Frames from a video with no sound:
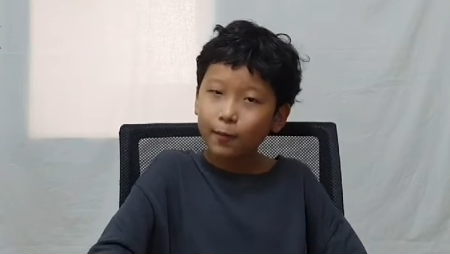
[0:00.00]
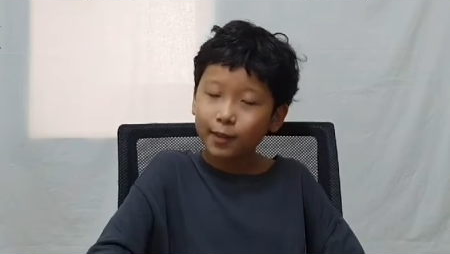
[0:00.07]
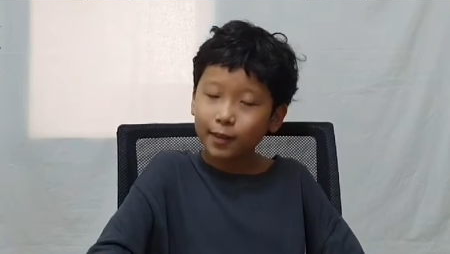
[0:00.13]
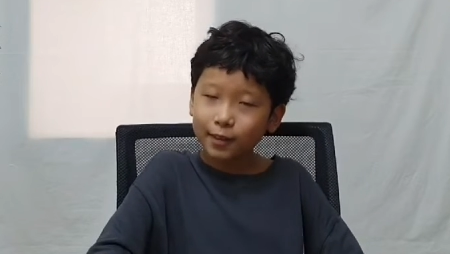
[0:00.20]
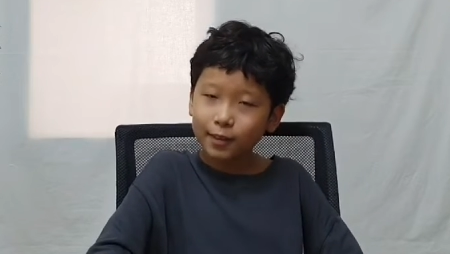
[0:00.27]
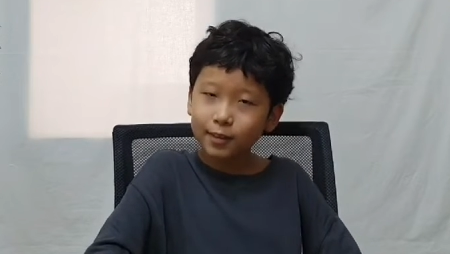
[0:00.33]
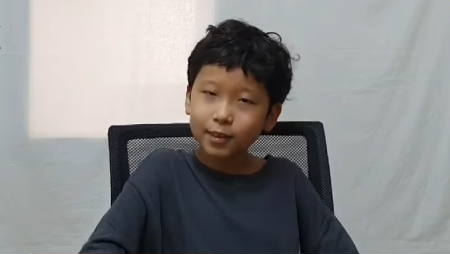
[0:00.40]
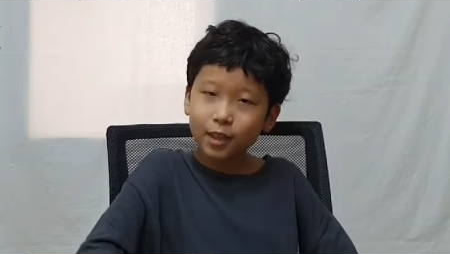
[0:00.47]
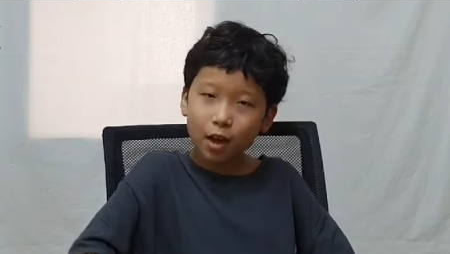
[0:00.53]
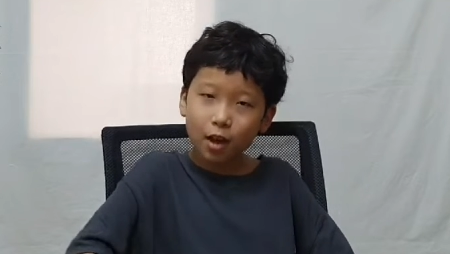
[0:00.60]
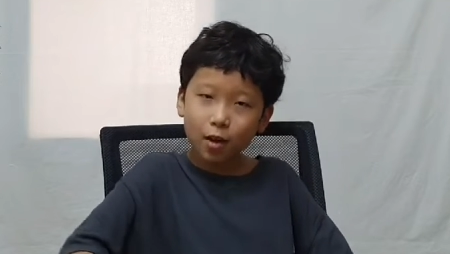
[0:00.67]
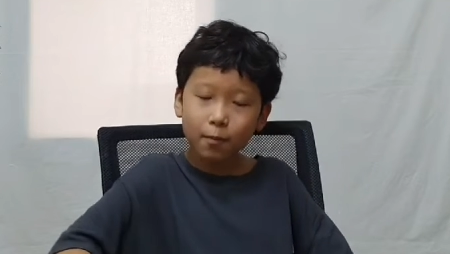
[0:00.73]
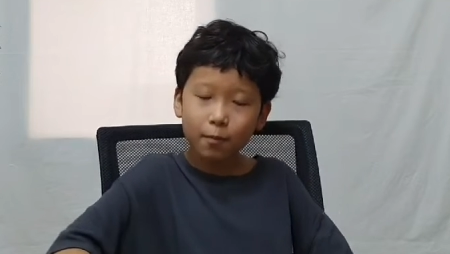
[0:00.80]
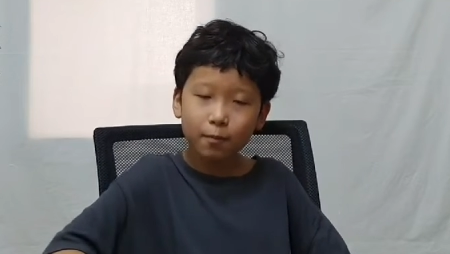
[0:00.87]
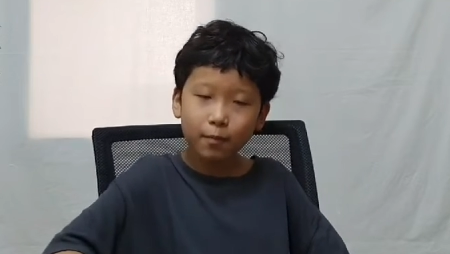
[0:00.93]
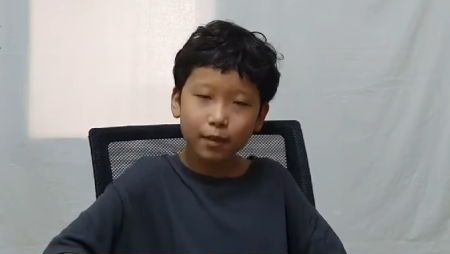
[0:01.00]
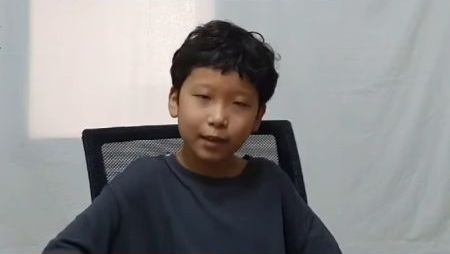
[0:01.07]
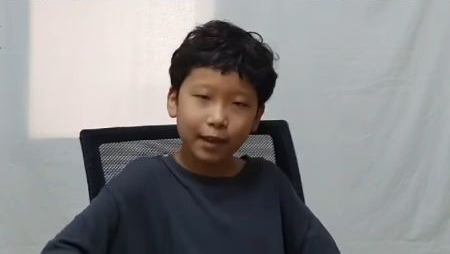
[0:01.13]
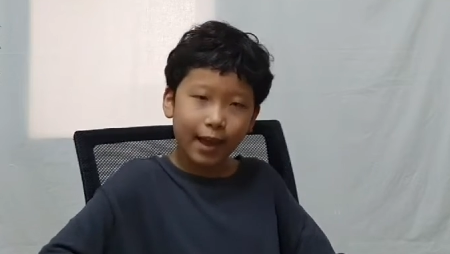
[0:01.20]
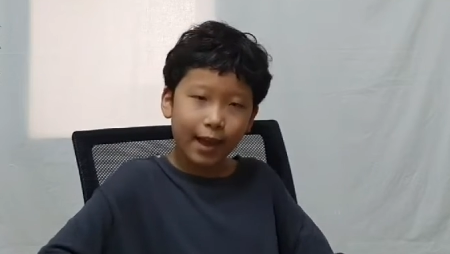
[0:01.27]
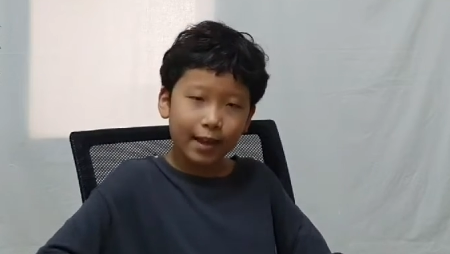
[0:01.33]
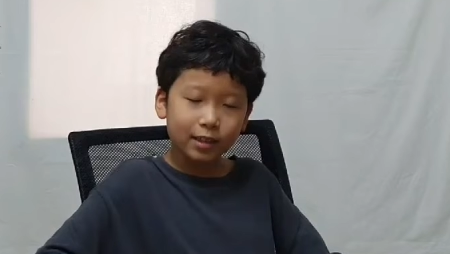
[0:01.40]
because some
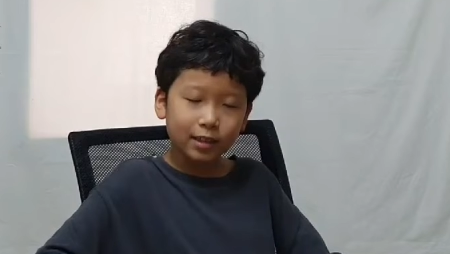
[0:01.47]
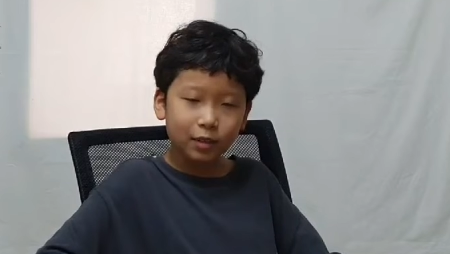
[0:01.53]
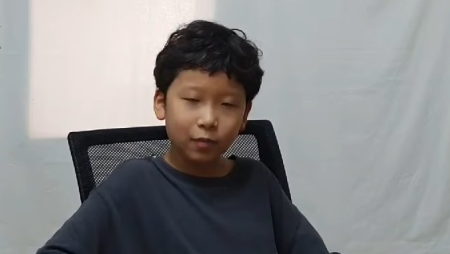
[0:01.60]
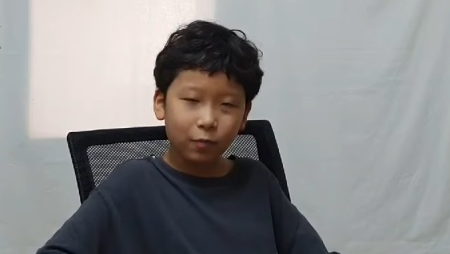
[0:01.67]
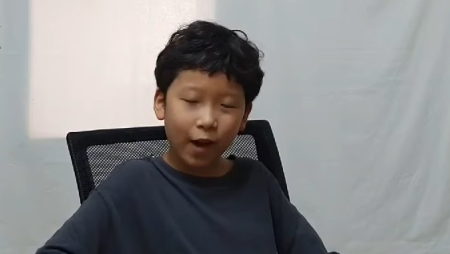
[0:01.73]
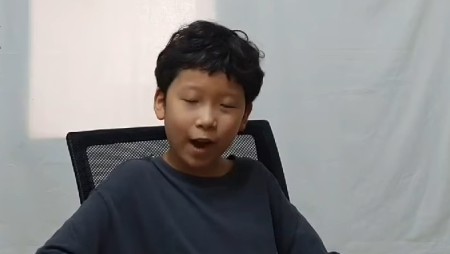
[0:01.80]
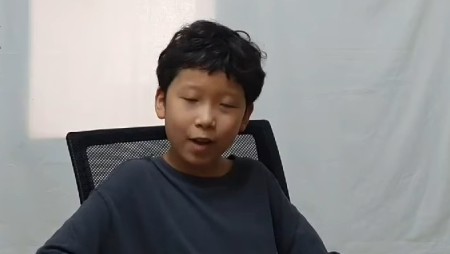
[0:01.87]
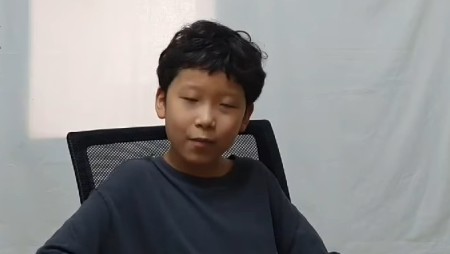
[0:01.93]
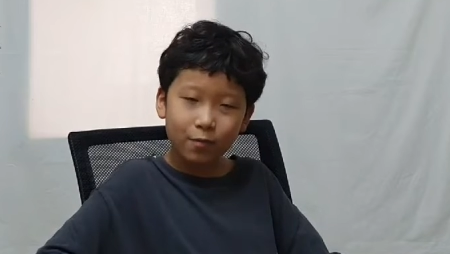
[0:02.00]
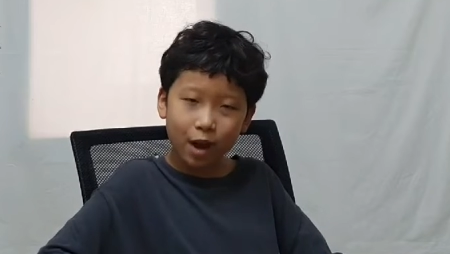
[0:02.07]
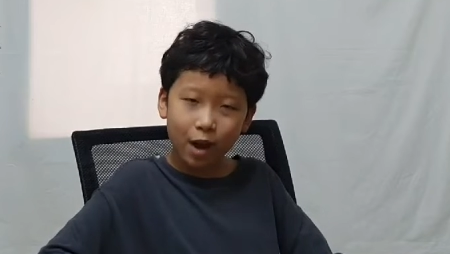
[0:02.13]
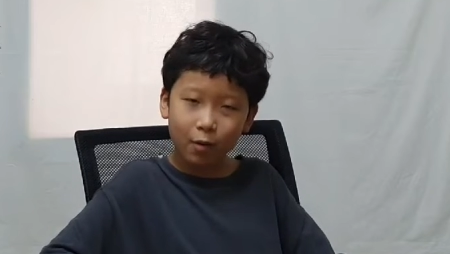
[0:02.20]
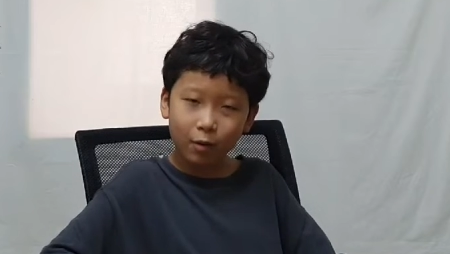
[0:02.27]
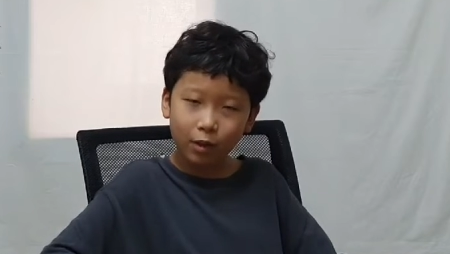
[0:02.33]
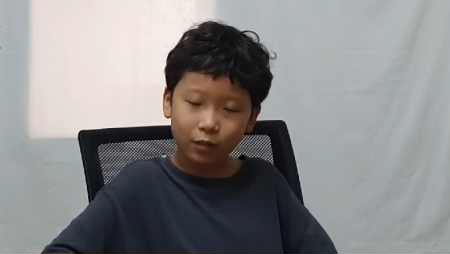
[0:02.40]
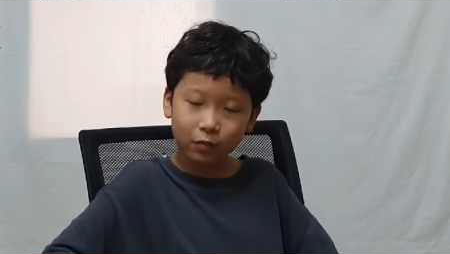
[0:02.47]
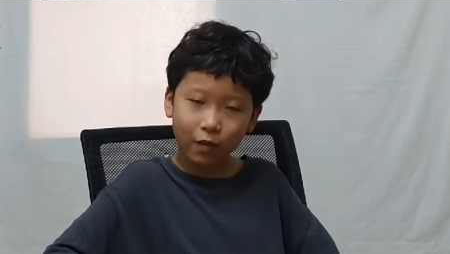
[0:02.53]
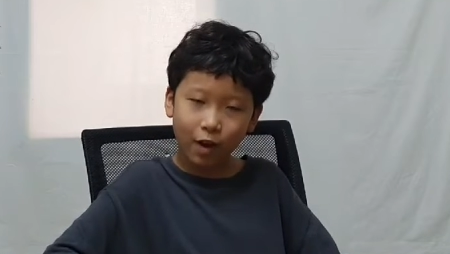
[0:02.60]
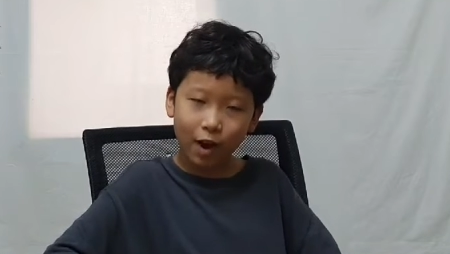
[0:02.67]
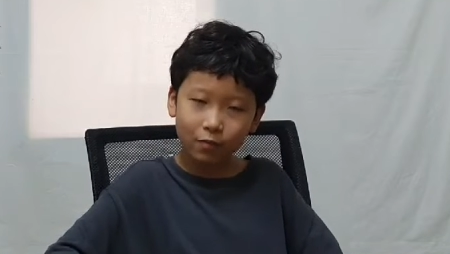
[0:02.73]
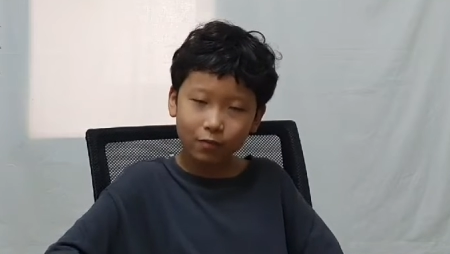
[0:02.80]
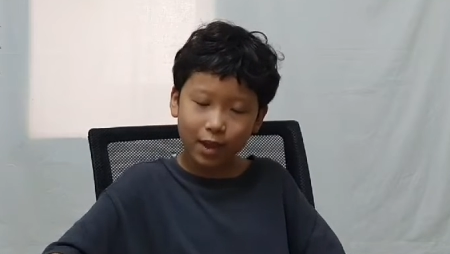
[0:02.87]
let 5 hours
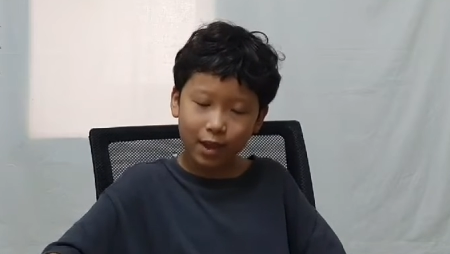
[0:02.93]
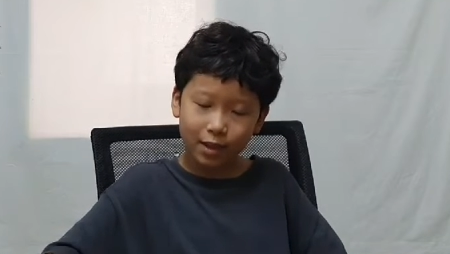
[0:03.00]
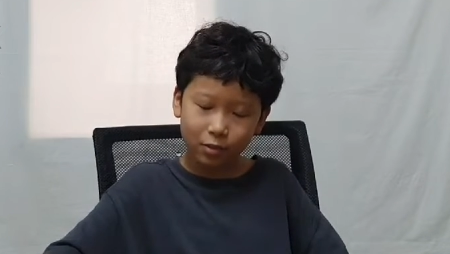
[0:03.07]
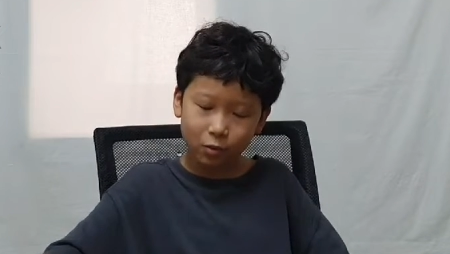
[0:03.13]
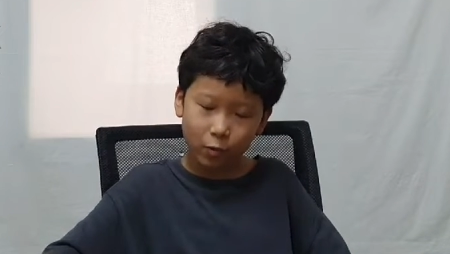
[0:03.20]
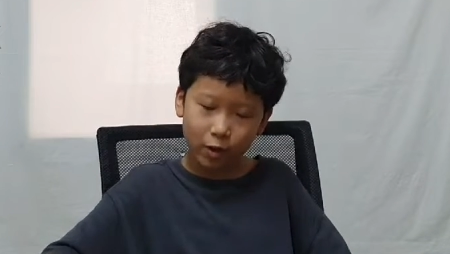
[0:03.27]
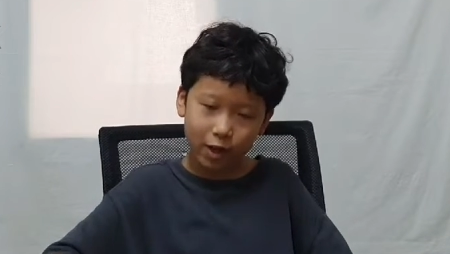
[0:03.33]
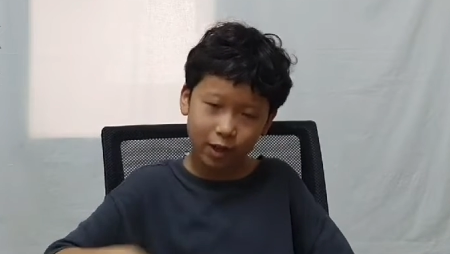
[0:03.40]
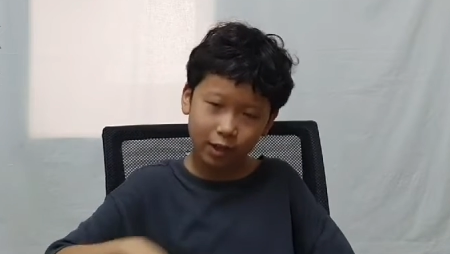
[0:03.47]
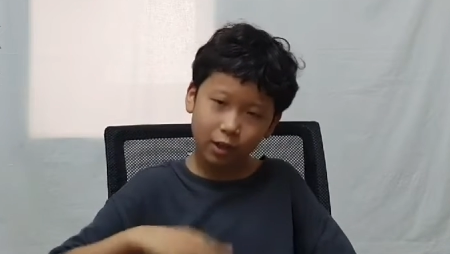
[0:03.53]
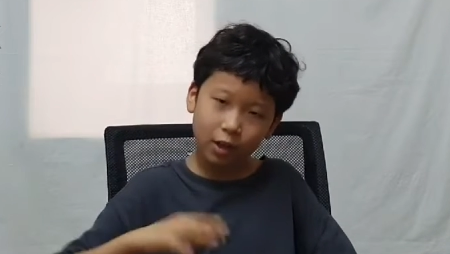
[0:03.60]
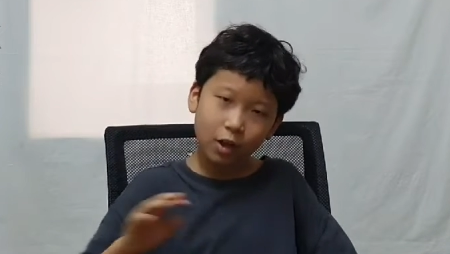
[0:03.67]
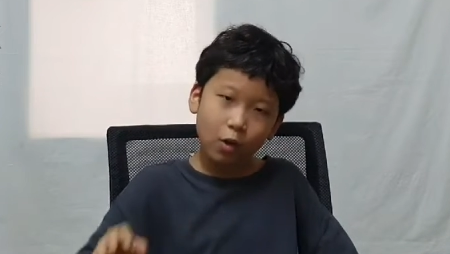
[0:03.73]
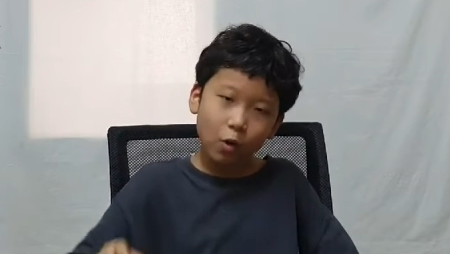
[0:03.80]
5 days a week,